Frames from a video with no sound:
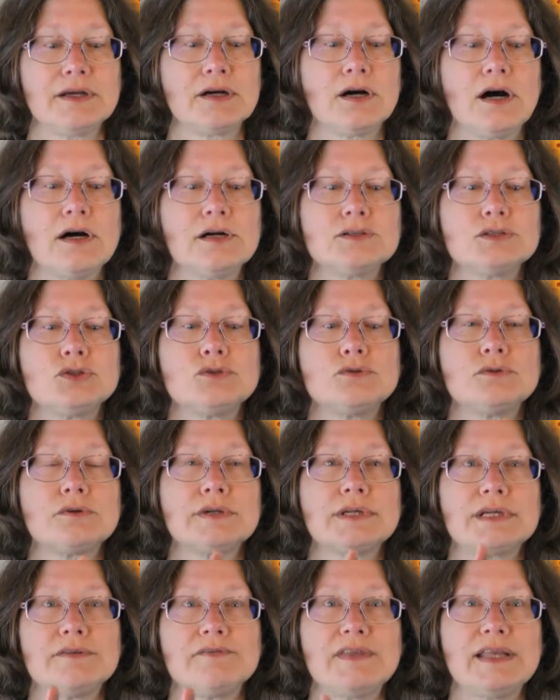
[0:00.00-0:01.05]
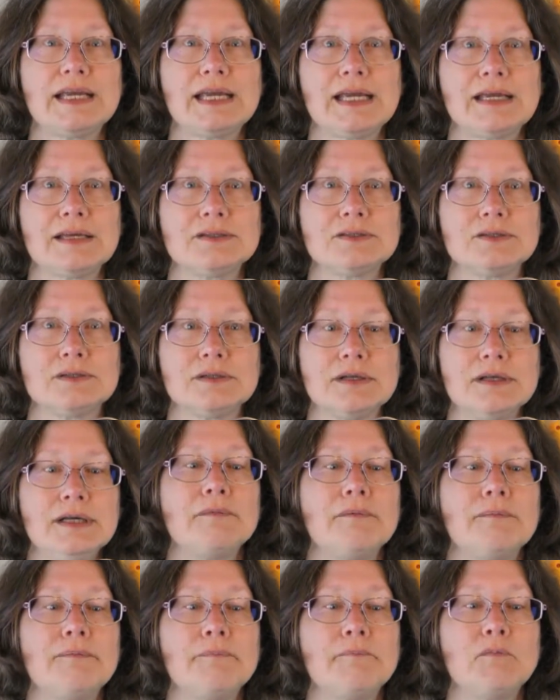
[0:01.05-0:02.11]
the contouring of the handle.
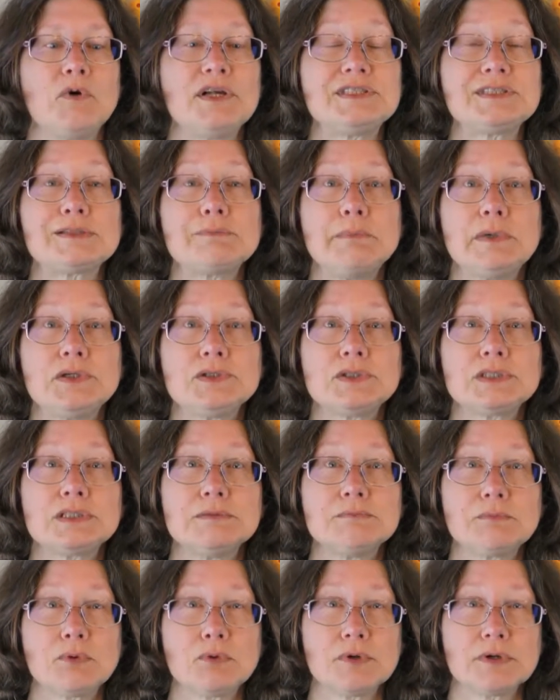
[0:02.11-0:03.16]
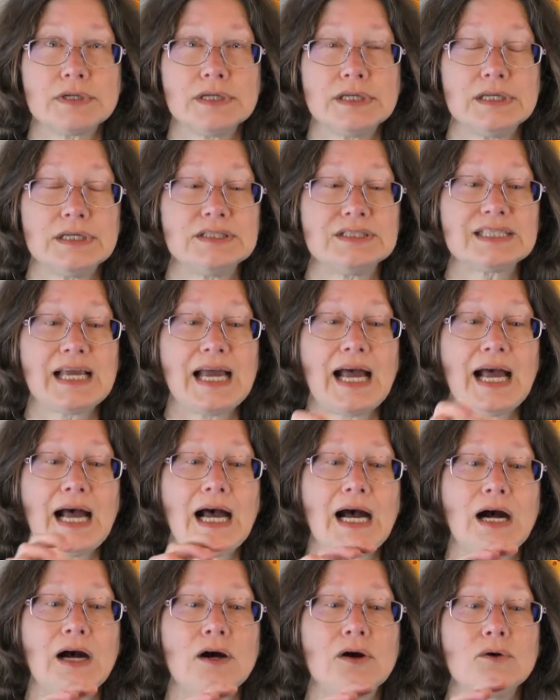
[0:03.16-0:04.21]
What's most important is
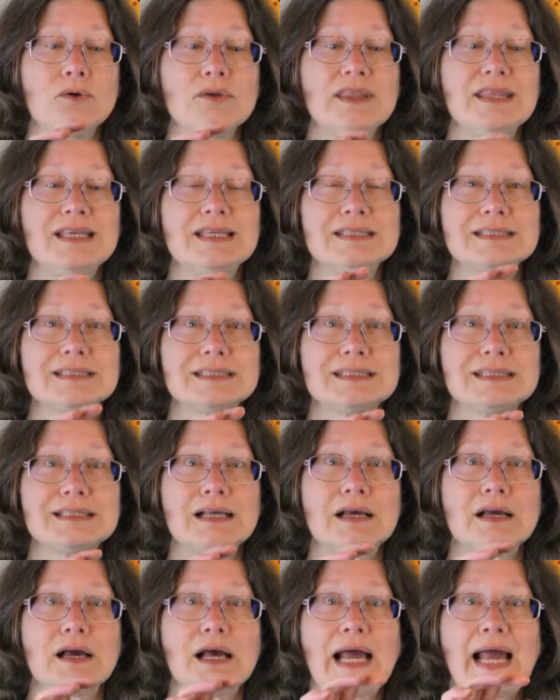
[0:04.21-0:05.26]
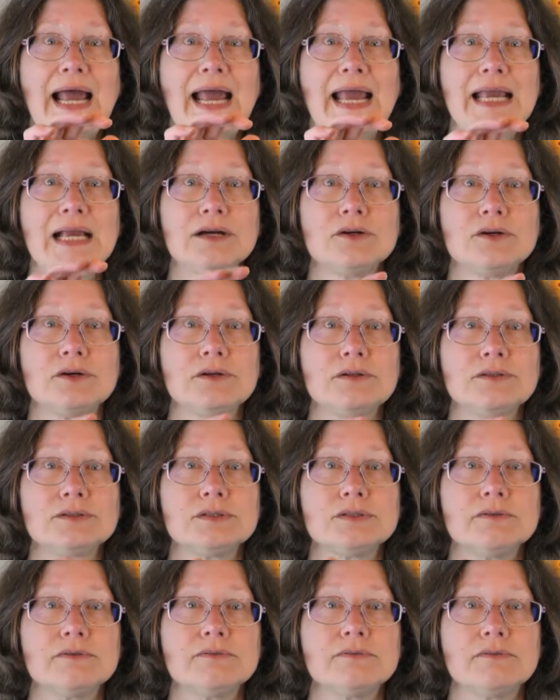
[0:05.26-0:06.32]
how this angle
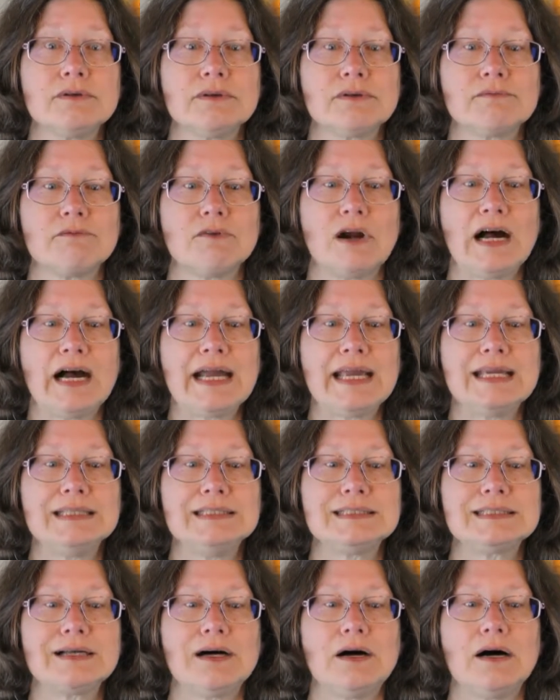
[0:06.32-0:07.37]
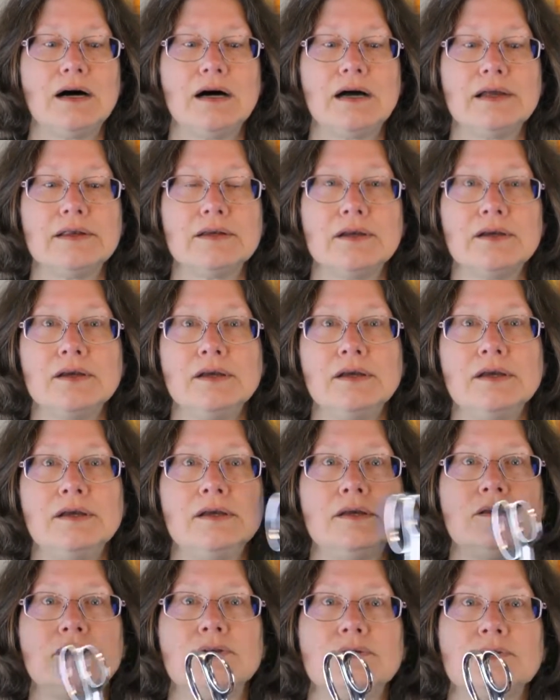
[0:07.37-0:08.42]
rides on
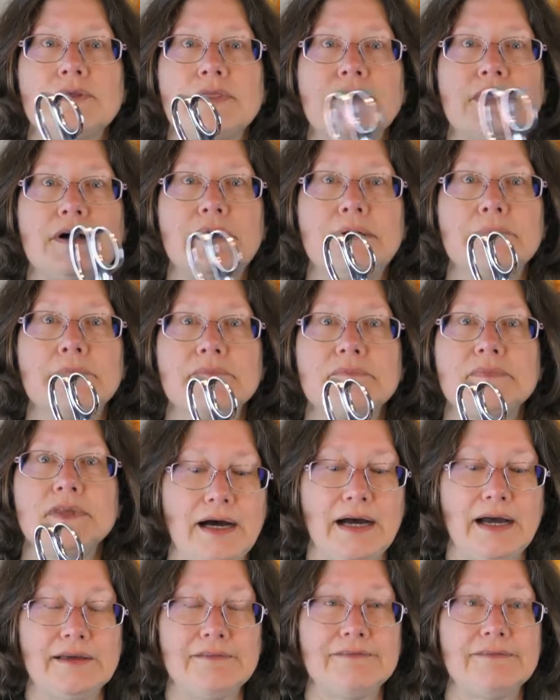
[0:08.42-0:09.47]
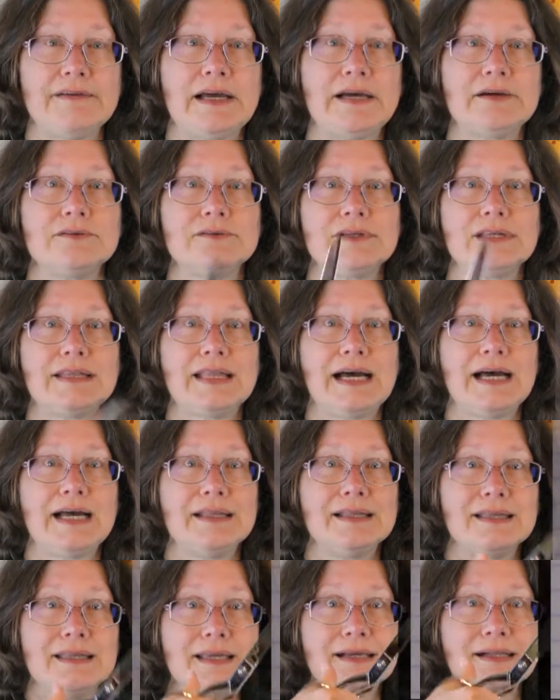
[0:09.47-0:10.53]
your thumb. I found
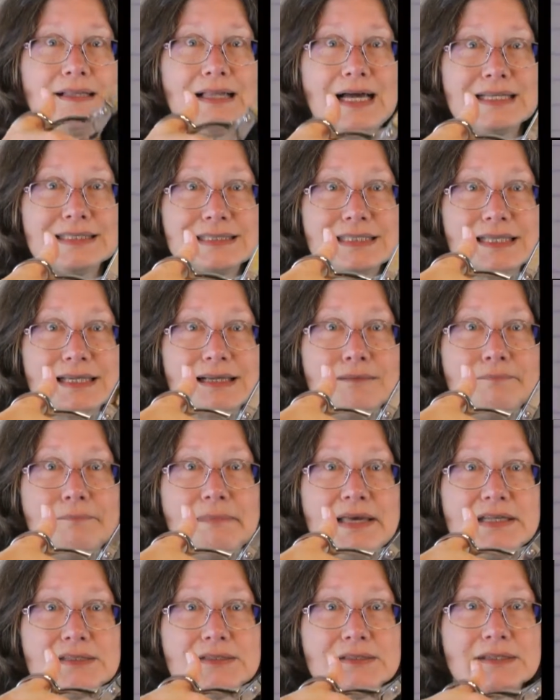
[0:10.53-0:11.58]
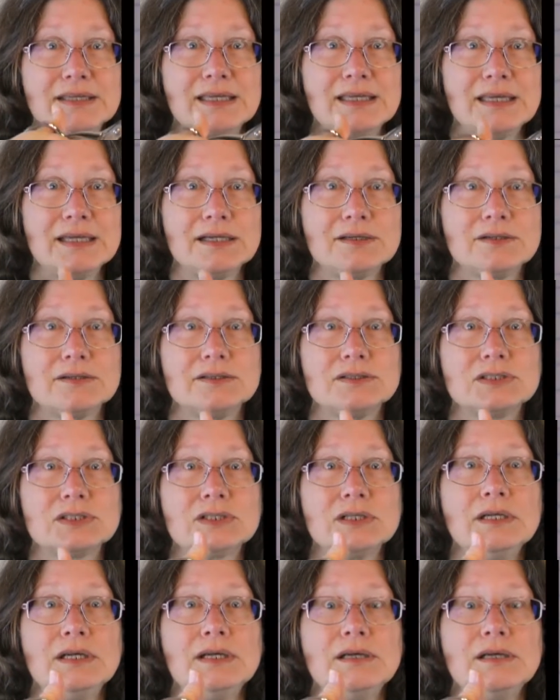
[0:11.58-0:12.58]
that the classic metal gingers